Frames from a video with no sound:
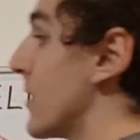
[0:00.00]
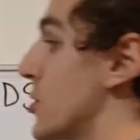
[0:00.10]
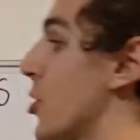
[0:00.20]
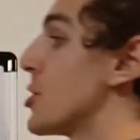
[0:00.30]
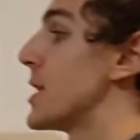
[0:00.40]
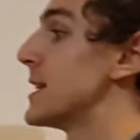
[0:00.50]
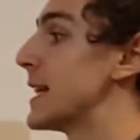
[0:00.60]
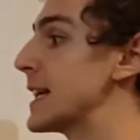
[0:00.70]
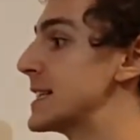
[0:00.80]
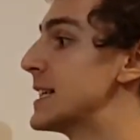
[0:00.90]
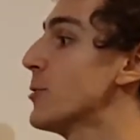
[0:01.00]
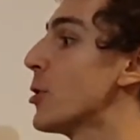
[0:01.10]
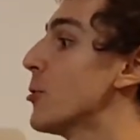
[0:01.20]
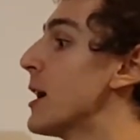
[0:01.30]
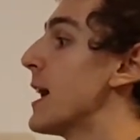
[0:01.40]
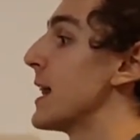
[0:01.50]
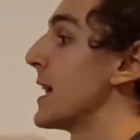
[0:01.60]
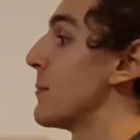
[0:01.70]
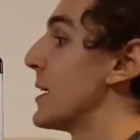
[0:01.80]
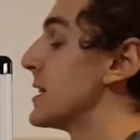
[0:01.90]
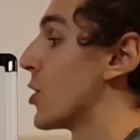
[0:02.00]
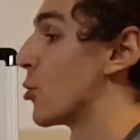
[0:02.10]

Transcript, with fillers: the charge density is zero, that means